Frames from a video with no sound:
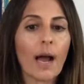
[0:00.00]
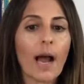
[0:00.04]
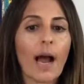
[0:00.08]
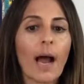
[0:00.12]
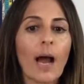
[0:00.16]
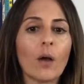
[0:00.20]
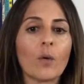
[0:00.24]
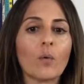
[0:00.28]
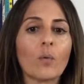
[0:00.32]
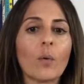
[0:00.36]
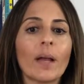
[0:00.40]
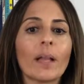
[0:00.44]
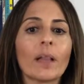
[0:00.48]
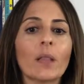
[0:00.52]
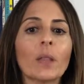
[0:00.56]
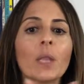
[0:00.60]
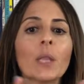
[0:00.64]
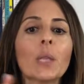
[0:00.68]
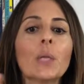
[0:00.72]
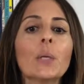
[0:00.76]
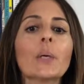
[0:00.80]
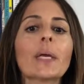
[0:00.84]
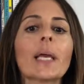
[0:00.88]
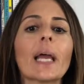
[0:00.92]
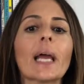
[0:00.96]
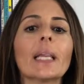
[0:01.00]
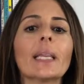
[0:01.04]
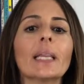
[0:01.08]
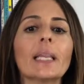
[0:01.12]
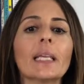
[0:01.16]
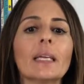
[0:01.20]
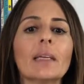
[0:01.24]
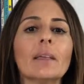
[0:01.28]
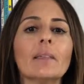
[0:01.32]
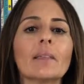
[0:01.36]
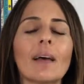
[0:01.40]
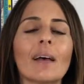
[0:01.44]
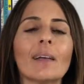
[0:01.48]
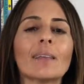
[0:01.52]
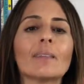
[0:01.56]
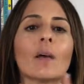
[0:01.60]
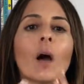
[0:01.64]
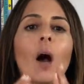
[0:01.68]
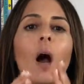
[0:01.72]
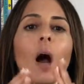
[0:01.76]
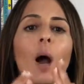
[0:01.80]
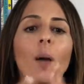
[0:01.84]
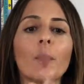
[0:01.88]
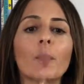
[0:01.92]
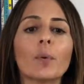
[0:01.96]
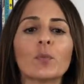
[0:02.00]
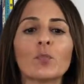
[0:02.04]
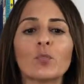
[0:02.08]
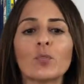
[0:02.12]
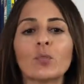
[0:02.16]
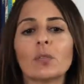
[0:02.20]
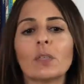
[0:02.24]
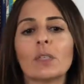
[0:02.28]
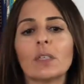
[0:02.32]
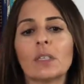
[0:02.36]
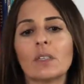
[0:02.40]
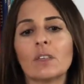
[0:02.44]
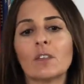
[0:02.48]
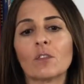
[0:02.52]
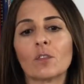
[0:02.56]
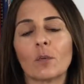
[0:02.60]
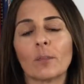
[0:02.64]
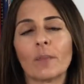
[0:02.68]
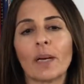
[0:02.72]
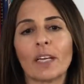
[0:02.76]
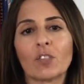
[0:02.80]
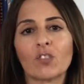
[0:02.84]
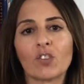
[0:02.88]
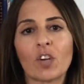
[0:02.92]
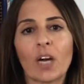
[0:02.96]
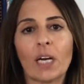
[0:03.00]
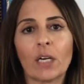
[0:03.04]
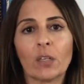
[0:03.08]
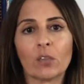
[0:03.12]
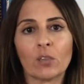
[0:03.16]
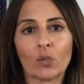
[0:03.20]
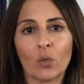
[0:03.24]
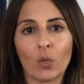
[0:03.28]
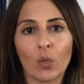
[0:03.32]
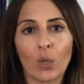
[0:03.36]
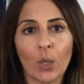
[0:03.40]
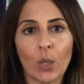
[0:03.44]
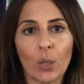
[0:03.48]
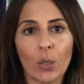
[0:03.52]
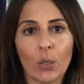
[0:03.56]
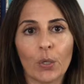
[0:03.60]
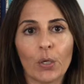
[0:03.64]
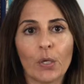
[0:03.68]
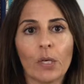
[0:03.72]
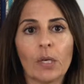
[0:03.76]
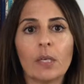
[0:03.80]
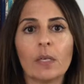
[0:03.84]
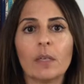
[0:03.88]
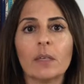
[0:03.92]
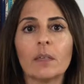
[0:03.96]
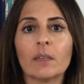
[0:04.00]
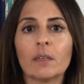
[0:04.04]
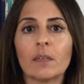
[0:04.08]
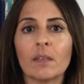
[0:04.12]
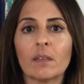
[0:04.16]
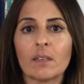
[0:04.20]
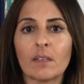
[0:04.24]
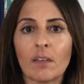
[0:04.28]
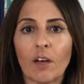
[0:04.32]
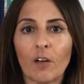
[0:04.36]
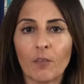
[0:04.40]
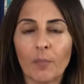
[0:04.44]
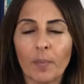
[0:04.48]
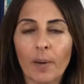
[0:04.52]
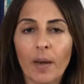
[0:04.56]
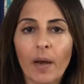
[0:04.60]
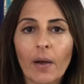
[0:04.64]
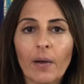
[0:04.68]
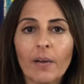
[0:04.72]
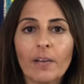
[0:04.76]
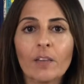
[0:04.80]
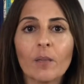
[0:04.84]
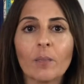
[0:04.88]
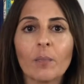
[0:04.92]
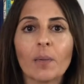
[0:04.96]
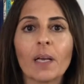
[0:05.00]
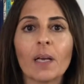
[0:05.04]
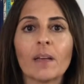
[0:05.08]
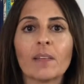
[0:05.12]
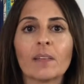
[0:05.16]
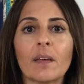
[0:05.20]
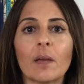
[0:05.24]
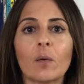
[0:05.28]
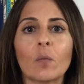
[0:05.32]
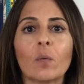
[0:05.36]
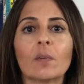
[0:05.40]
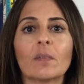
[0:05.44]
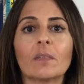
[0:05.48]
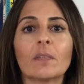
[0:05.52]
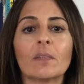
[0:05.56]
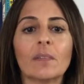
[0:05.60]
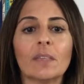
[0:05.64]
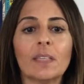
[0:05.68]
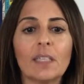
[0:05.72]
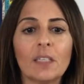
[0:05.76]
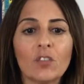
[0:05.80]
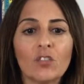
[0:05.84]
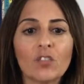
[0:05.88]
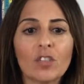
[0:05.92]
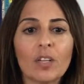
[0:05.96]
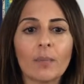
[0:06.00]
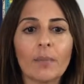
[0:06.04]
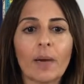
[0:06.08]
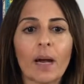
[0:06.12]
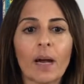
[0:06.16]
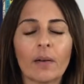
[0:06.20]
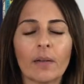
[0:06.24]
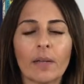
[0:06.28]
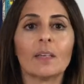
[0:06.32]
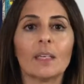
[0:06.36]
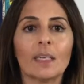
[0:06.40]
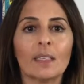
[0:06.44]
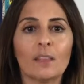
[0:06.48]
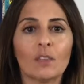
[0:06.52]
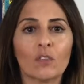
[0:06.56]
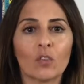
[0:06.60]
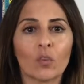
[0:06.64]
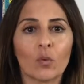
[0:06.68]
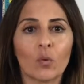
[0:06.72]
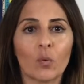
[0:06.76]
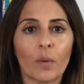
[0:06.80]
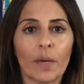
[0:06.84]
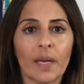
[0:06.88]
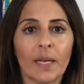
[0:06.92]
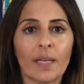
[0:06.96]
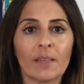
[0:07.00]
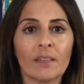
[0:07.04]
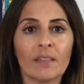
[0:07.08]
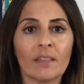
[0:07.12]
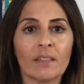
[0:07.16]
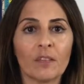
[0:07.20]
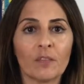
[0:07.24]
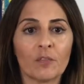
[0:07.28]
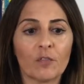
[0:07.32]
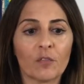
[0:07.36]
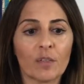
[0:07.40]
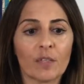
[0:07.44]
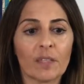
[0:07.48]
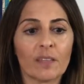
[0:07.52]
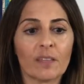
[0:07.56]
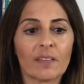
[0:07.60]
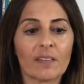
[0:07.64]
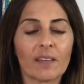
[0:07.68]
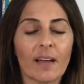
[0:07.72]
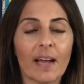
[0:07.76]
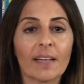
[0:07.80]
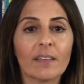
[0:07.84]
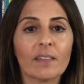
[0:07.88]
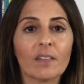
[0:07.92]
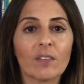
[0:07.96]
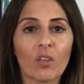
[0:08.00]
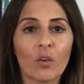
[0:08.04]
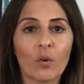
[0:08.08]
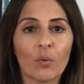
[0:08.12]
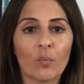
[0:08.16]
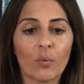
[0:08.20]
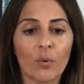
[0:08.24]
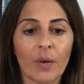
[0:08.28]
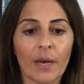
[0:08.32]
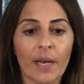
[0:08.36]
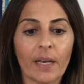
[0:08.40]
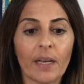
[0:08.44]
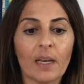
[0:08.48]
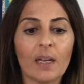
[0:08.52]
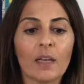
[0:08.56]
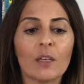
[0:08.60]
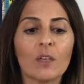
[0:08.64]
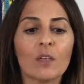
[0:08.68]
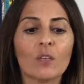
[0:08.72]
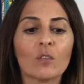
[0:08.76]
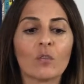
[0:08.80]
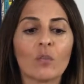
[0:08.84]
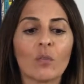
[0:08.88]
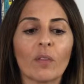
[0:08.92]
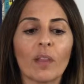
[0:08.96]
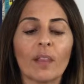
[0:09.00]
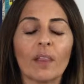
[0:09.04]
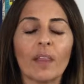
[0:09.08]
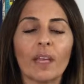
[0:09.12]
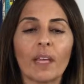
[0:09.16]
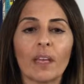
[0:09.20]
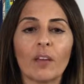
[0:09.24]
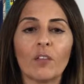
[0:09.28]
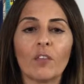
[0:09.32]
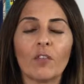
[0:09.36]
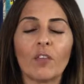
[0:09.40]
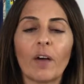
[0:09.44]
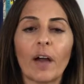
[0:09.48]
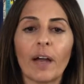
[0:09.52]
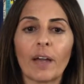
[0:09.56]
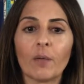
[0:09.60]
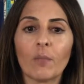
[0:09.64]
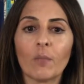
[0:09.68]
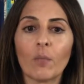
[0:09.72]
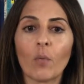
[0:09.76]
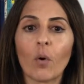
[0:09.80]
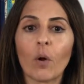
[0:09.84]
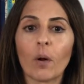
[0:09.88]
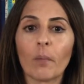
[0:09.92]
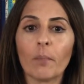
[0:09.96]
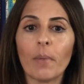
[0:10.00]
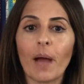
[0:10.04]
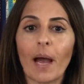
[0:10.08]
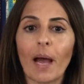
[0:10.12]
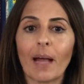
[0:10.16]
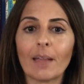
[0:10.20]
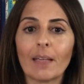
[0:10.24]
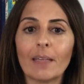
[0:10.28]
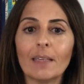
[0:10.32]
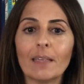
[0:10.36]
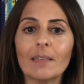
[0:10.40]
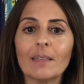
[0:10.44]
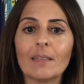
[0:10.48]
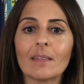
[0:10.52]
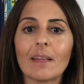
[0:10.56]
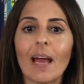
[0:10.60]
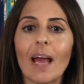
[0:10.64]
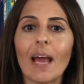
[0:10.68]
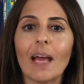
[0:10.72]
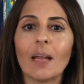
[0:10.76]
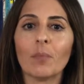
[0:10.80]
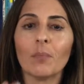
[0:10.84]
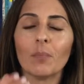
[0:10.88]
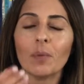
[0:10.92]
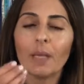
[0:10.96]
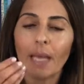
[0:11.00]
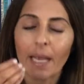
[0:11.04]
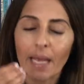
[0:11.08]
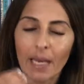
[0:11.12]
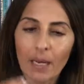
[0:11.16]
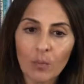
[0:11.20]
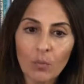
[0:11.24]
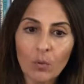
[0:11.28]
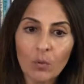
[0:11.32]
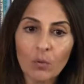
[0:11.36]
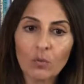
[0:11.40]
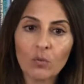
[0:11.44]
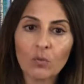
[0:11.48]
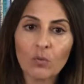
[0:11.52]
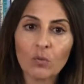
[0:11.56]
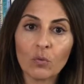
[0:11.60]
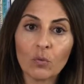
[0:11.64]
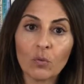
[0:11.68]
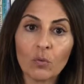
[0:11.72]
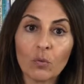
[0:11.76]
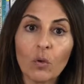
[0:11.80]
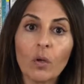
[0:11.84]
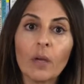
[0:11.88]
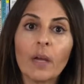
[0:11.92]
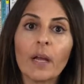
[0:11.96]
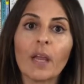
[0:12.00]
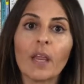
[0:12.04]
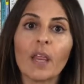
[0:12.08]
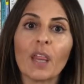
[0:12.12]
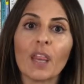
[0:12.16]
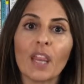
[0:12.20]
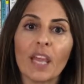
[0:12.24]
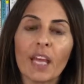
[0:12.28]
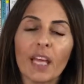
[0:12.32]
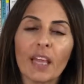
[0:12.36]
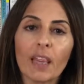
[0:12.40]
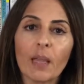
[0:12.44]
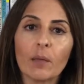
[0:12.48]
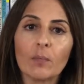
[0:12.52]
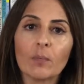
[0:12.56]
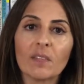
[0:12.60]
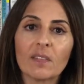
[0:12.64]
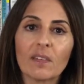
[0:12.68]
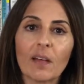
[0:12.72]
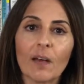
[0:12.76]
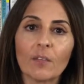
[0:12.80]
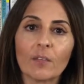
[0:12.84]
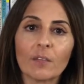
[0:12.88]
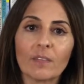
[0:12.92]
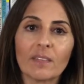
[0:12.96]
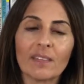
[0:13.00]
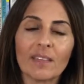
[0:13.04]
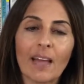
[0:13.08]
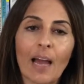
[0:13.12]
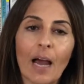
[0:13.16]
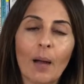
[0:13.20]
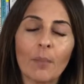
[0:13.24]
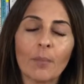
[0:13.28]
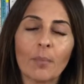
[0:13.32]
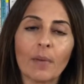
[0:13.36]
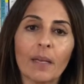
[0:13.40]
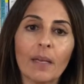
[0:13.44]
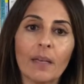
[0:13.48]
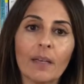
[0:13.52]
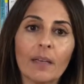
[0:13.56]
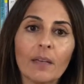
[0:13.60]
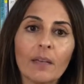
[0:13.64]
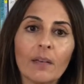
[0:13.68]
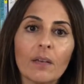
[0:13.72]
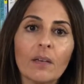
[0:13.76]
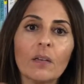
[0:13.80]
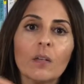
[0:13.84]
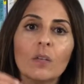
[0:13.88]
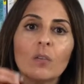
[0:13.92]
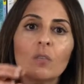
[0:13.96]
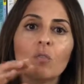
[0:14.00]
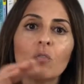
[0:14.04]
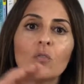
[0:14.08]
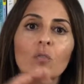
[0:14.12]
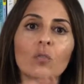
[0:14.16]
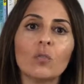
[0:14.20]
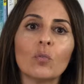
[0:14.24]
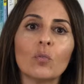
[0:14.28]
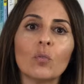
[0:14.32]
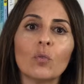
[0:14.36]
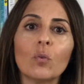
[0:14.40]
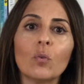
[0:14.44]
How do I look at these as opportunities for my child to learn to self-parent, because I will teach them how to integrate different sides of their brain so that they can find more balance and be able to, they themselves tap in to